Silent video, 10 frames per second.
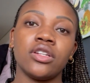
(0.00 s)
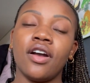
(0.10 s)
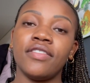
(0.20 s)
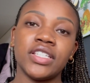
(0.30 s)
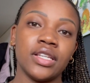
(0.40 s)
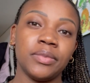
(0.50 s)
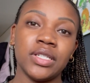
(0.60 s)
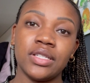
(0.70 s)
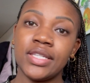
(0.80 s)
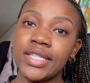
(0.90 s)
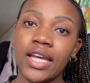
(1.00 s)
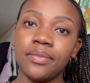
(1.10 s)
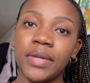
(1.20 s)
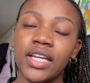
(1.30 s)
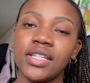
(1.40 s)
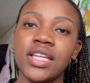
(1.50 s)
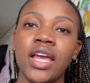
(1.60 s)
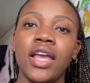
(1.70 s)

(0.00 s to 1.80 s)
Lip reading: of acceptance statement.